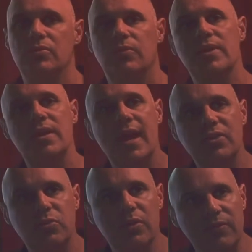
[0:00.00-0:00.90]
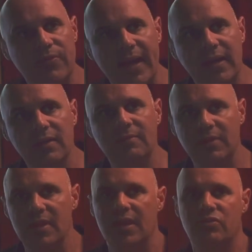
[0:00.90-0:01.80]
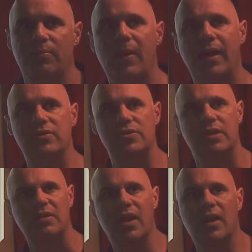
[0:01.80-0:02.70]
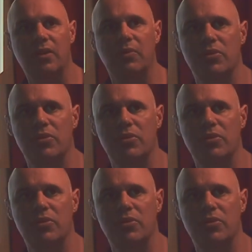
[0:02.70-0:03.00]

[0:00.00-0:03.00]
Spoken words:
When the knights weren't fighting, the knights were practicing, kind of like what our